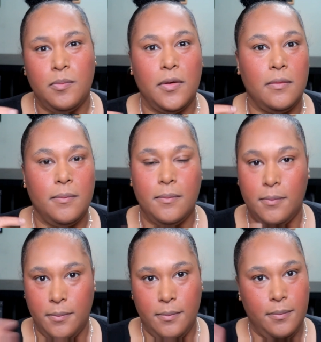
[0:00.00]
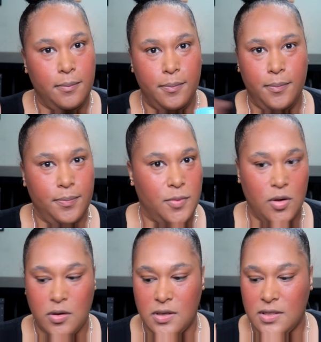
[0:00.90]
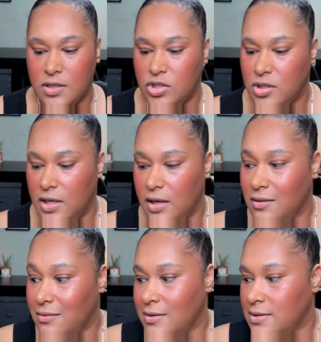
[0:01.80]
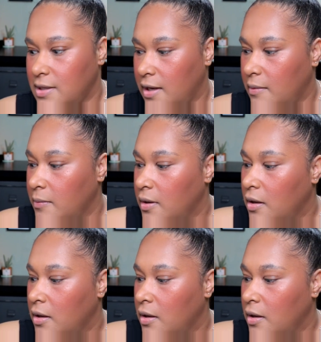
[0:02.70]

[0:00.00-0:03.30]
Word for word: but they're essentially the same.